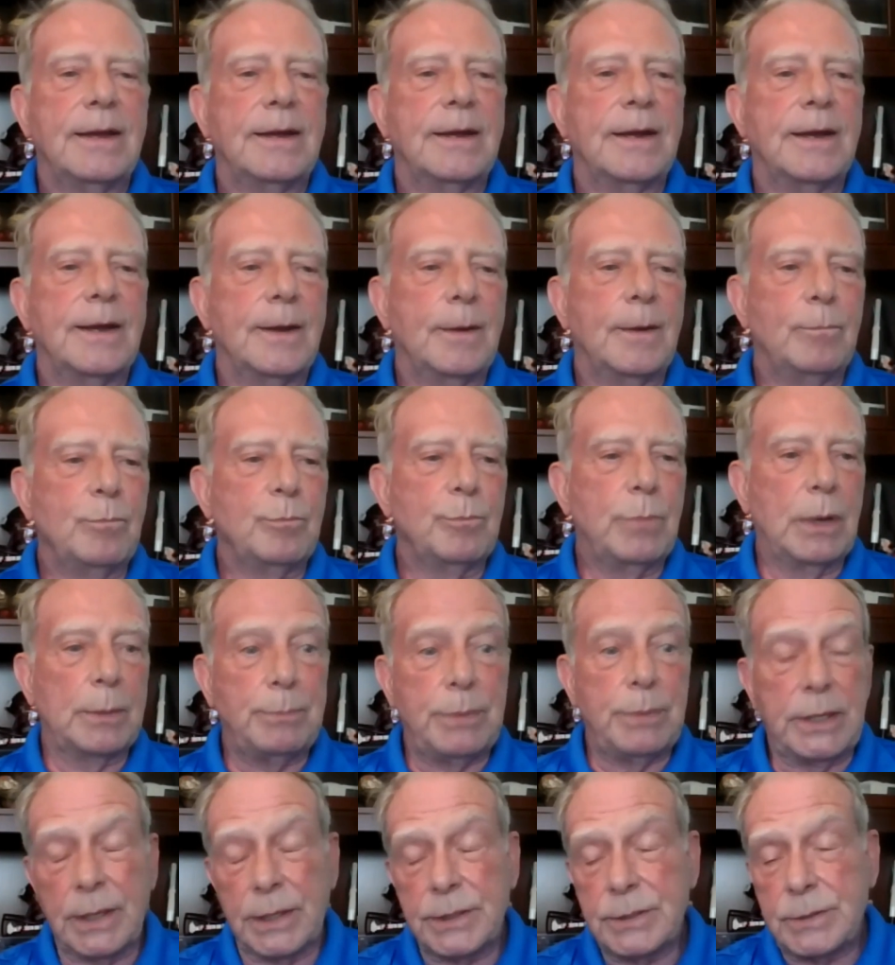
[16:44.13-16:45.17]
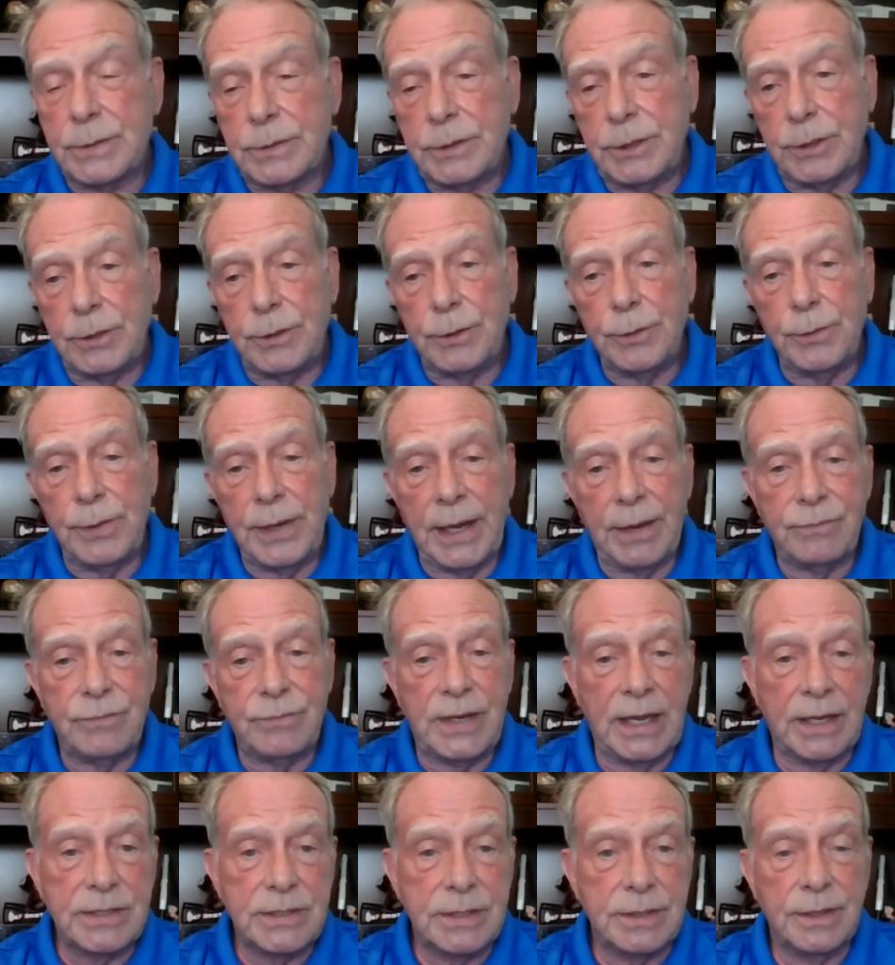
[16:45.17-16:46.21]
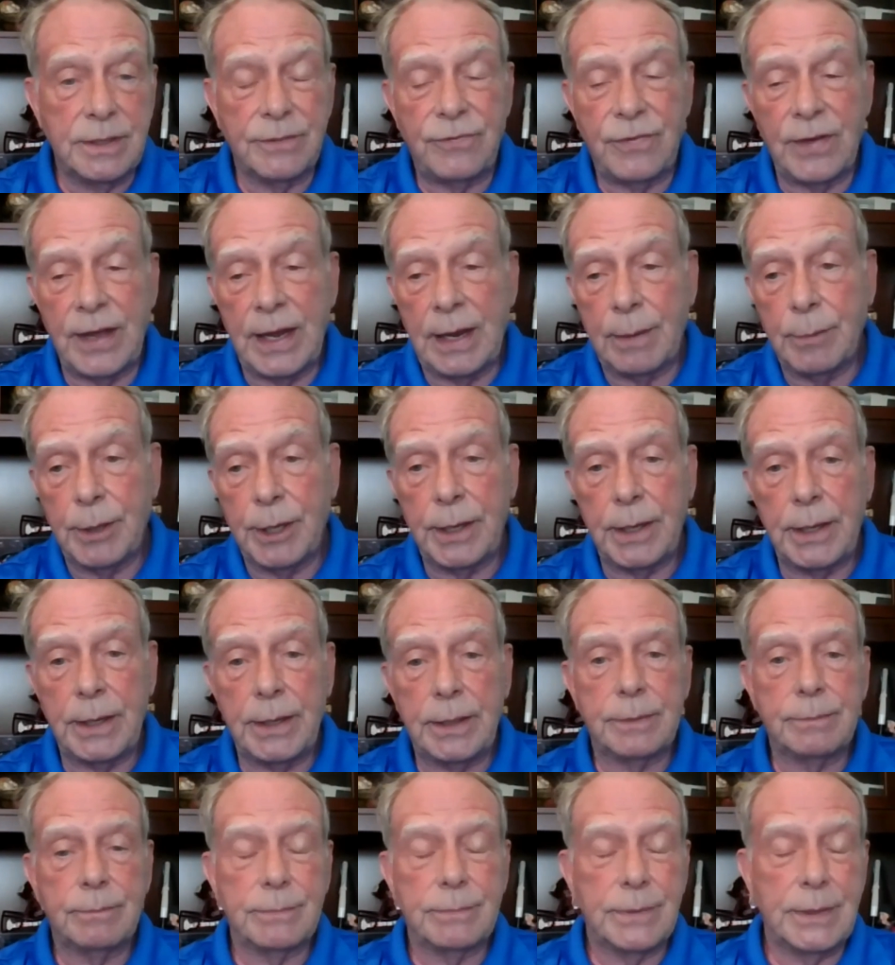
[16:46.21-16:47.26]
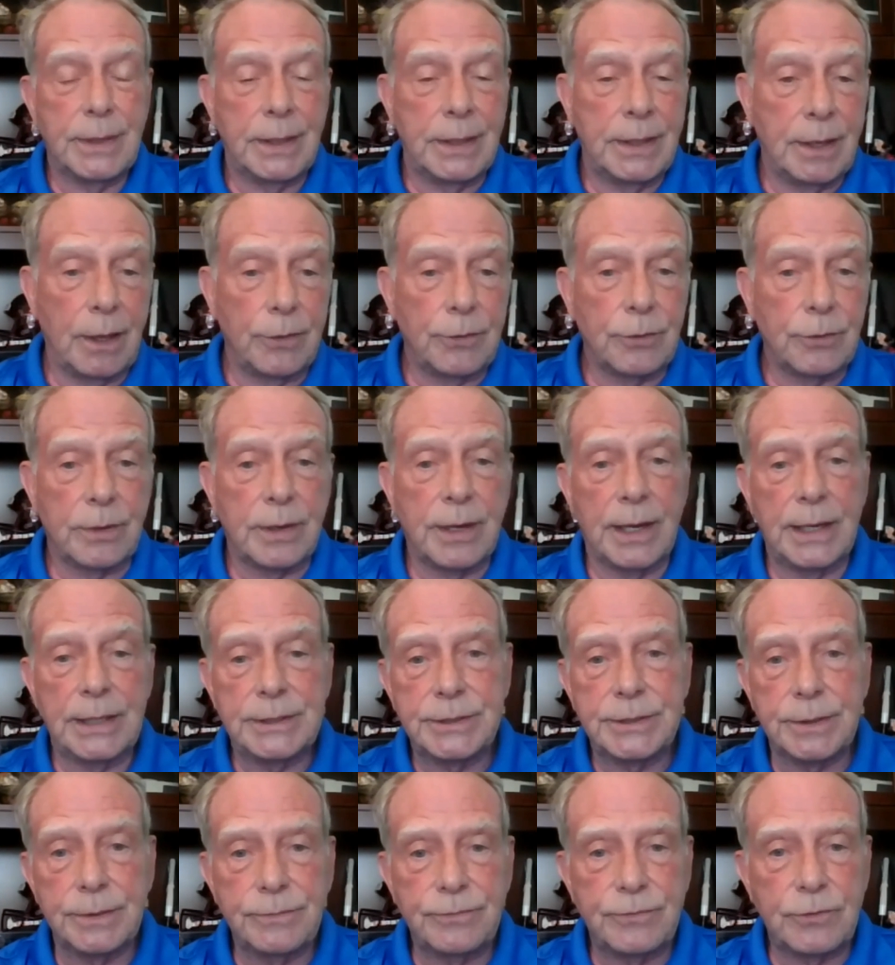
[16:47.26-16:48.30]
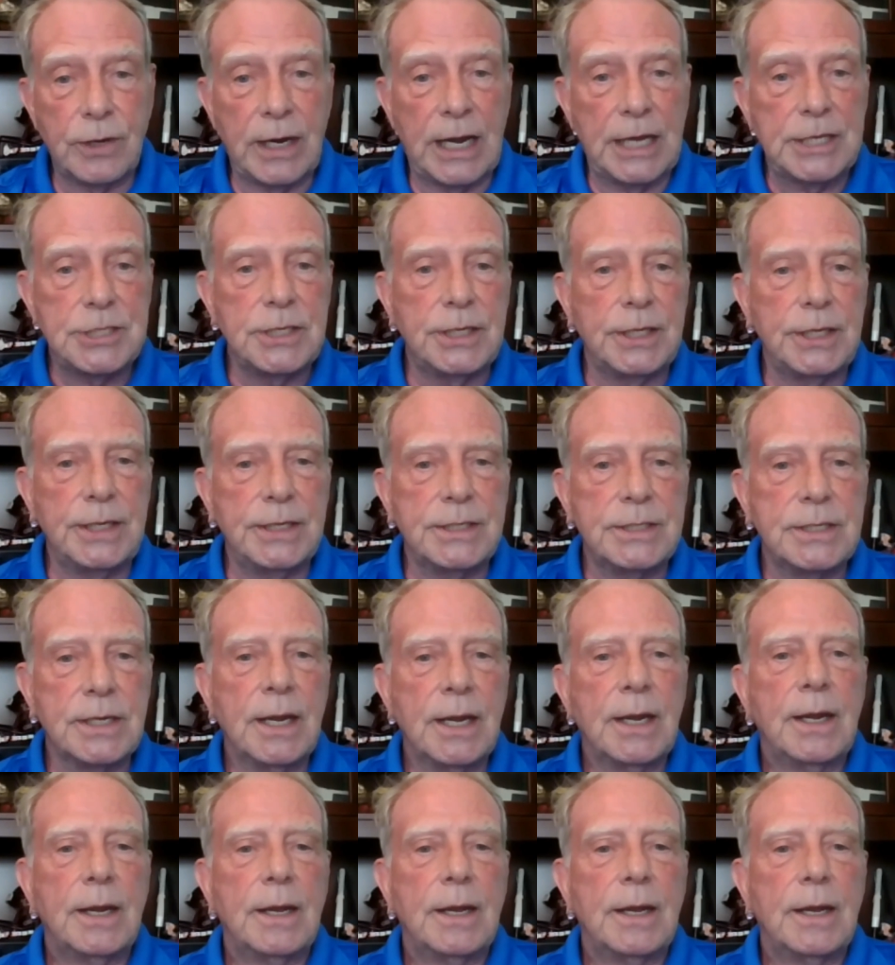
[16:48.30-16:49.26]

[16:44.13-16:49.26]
But because you do have deaths in the family and other kinds of tragedies,